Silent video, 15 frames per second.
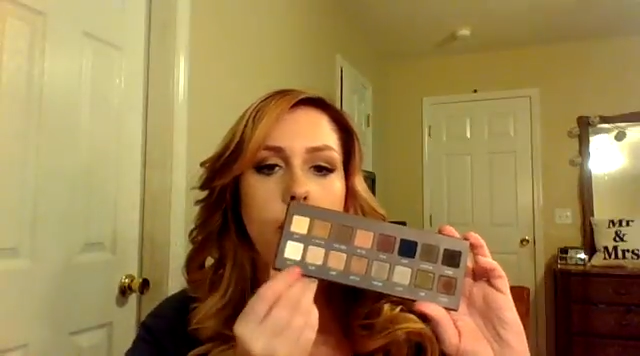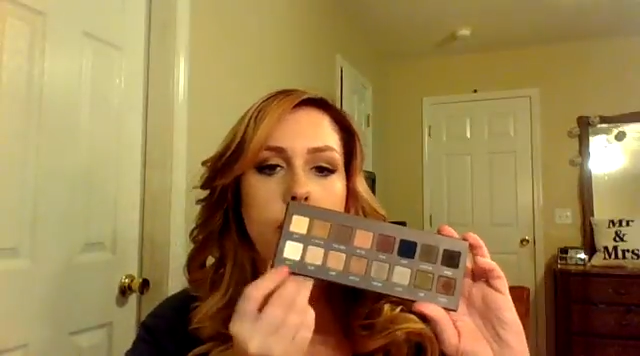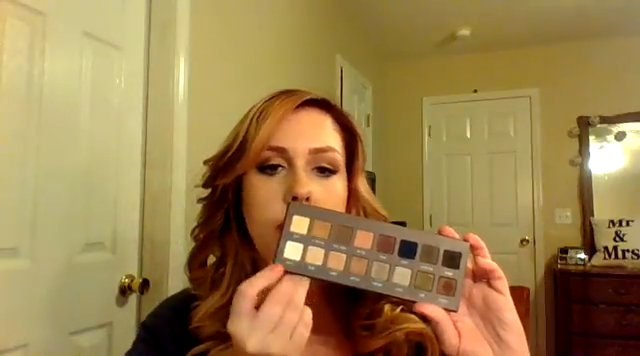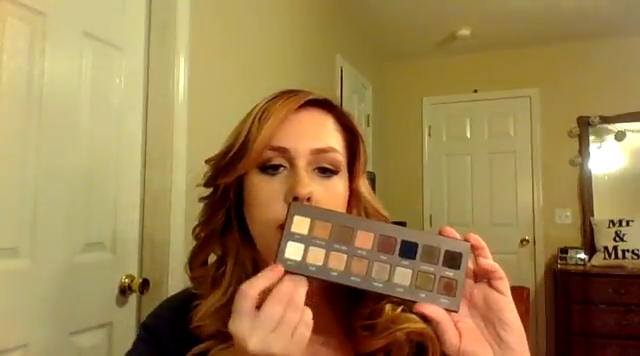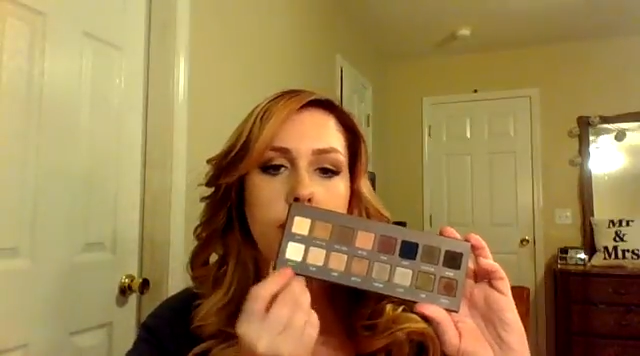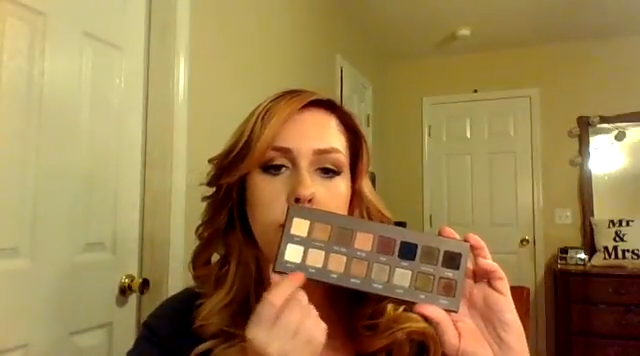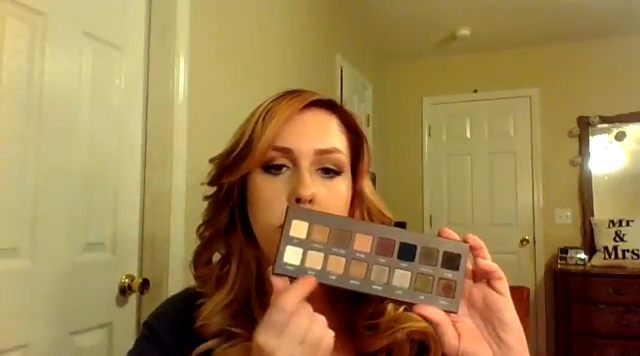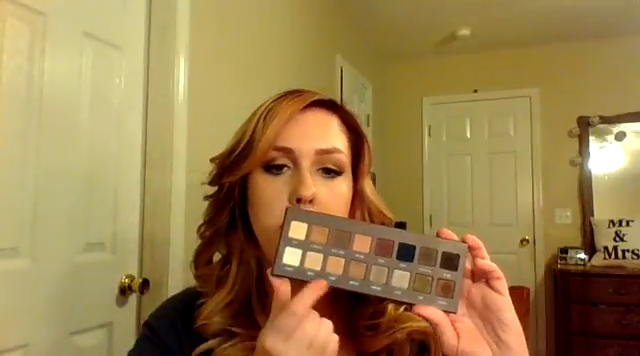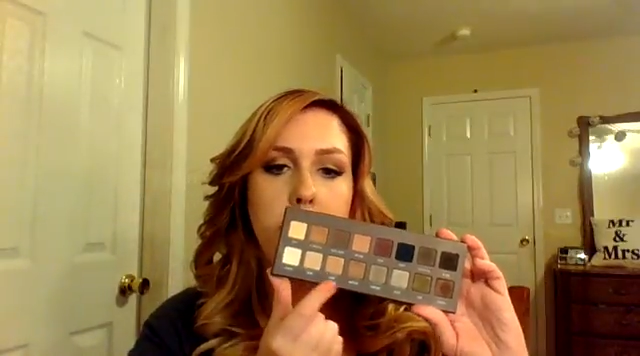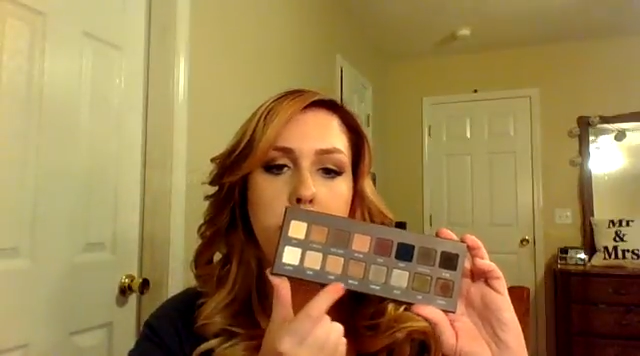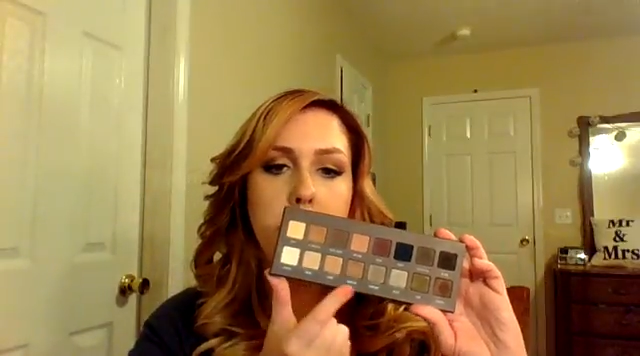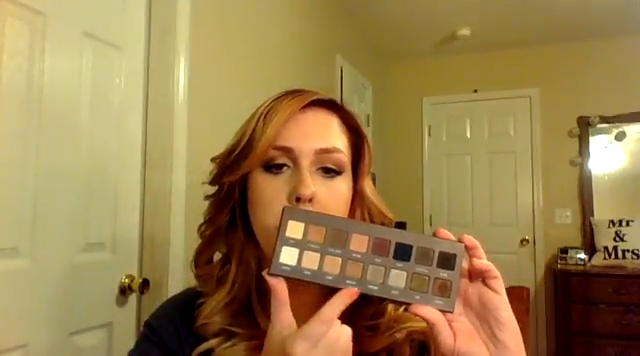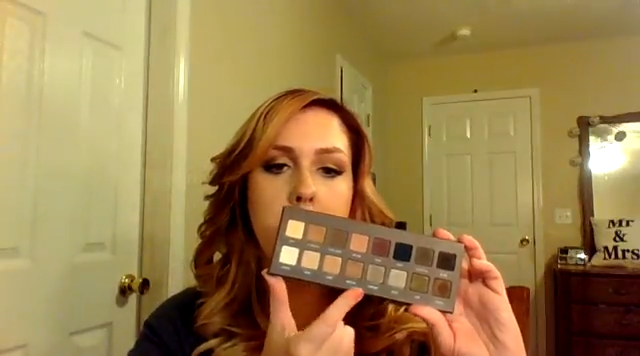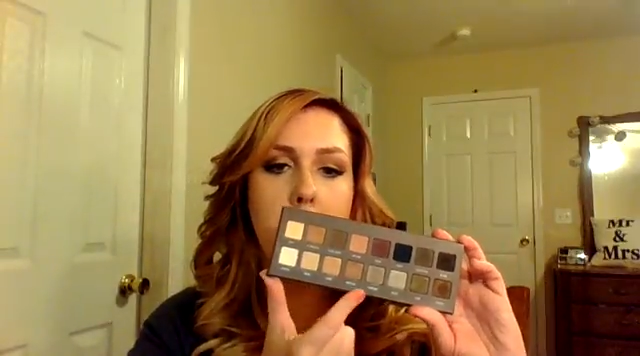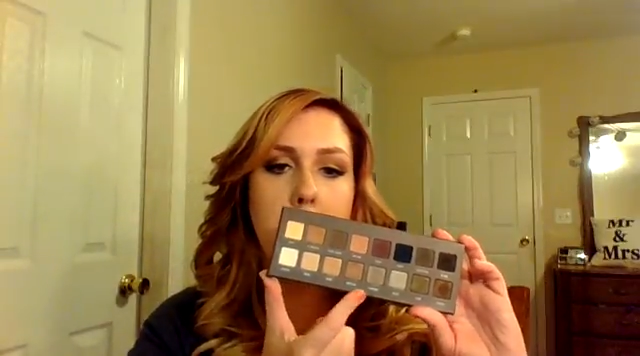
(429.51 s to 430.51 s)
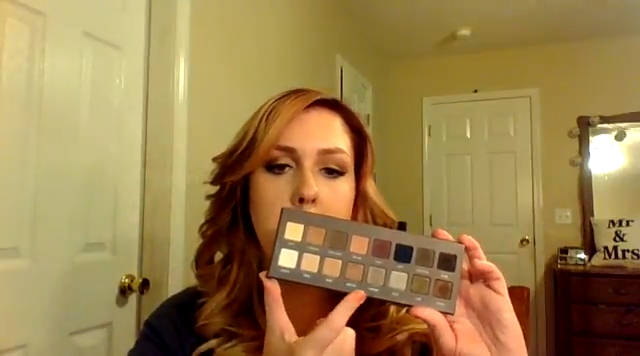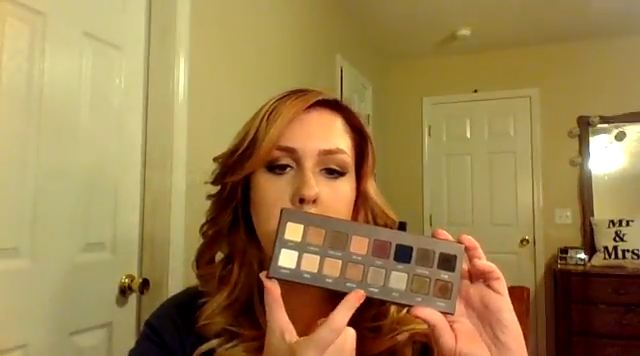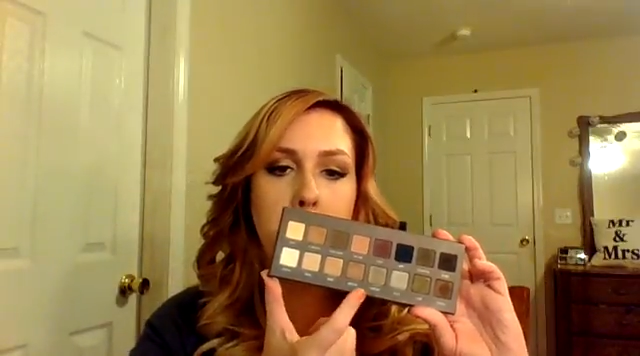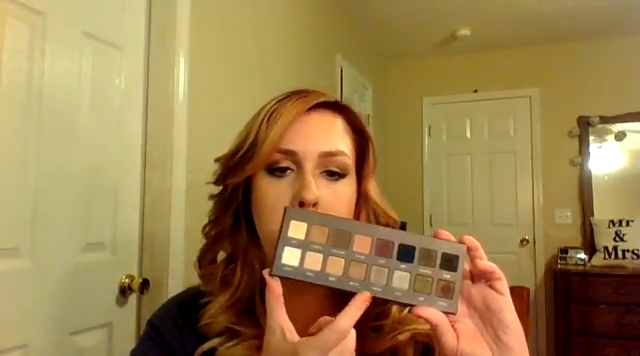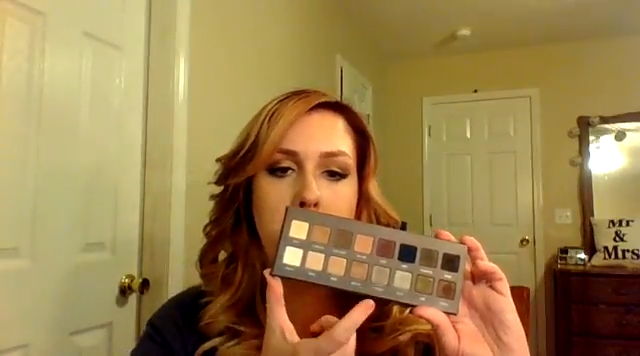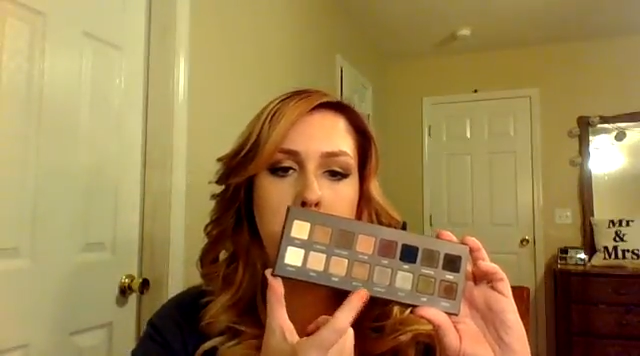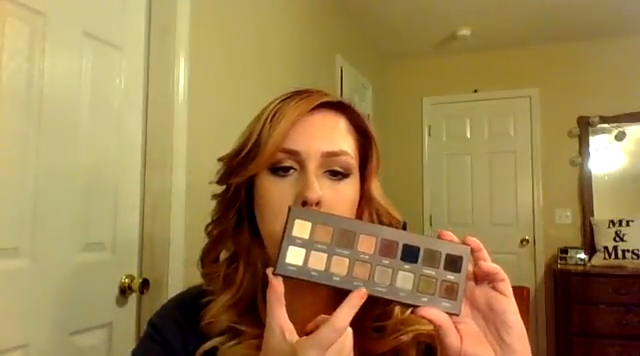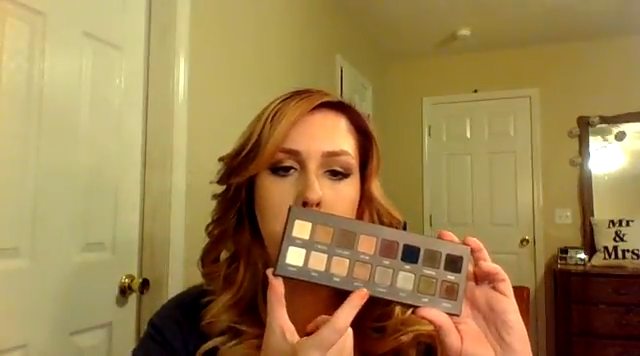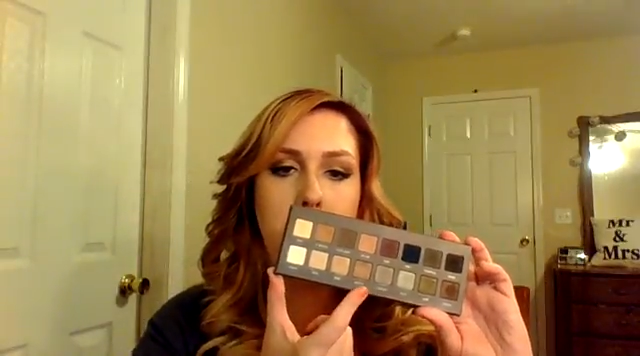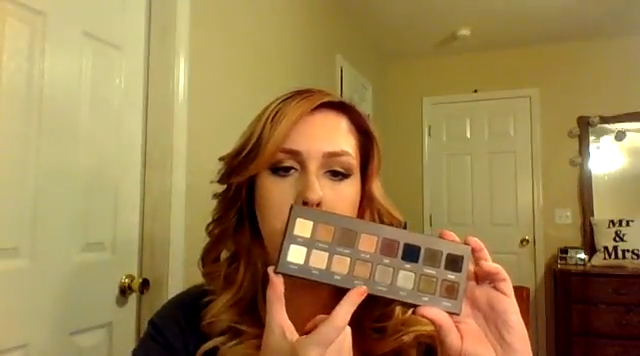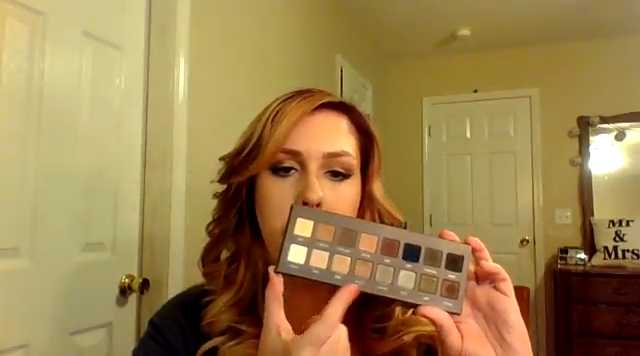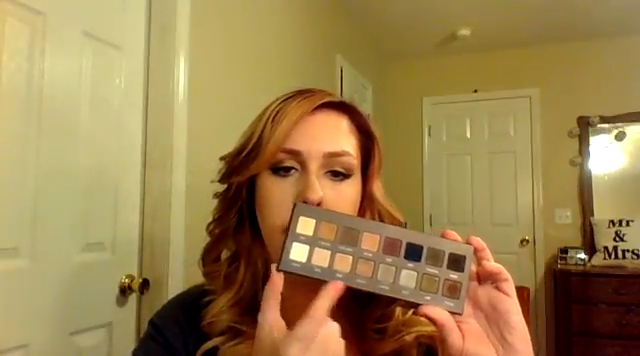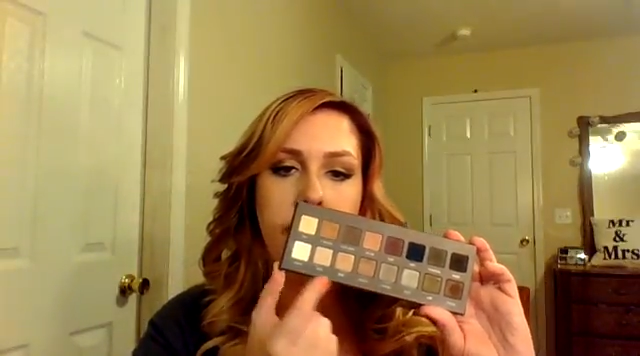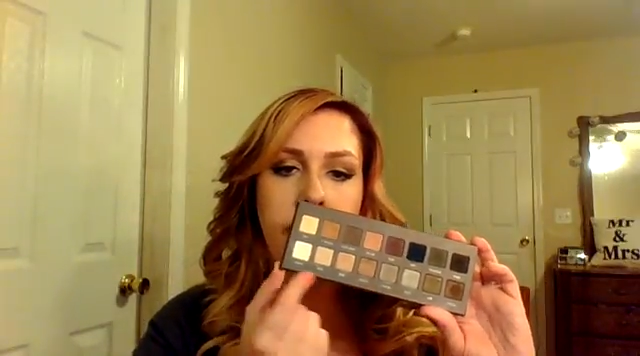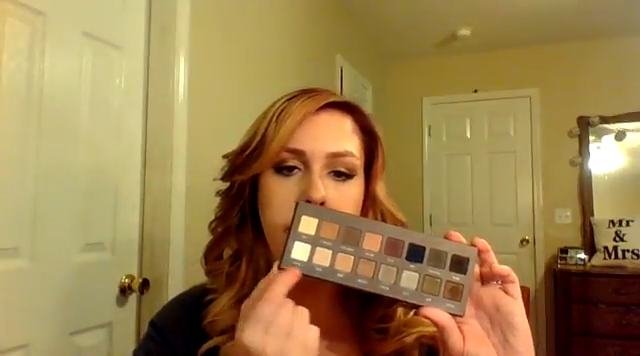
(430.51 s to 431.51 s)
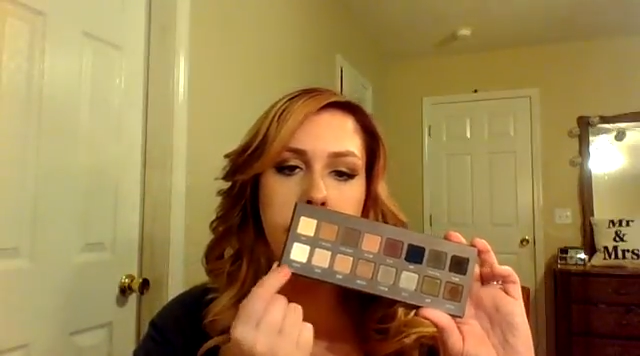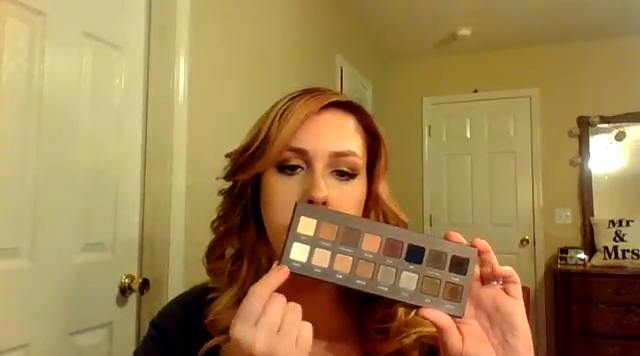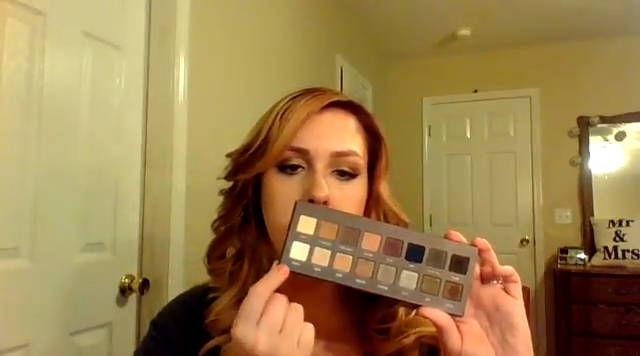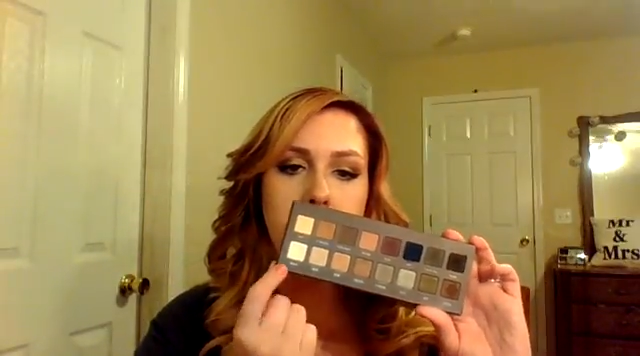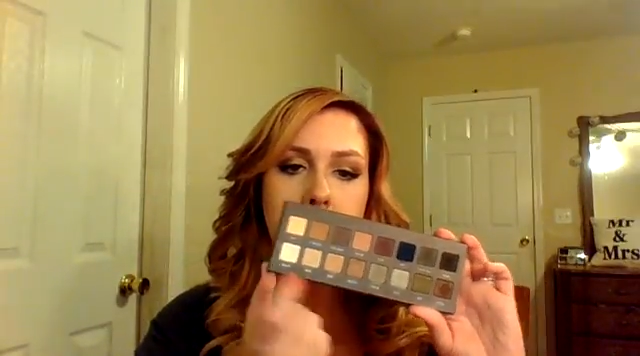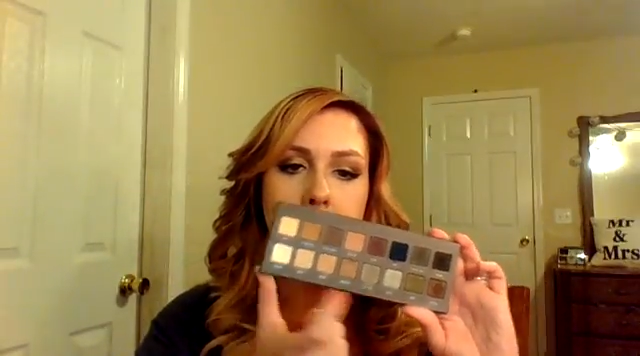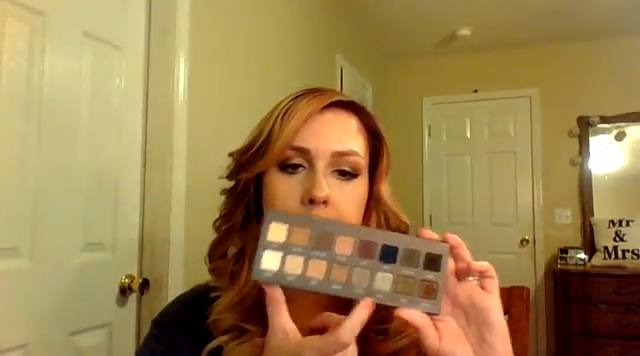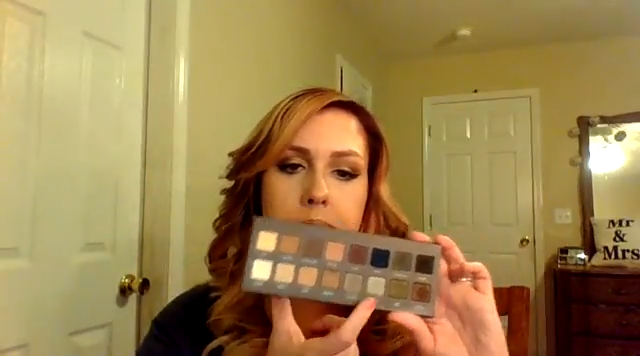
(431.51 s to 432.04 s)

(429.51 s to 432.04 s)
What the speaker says: is I do use up until maybe about here.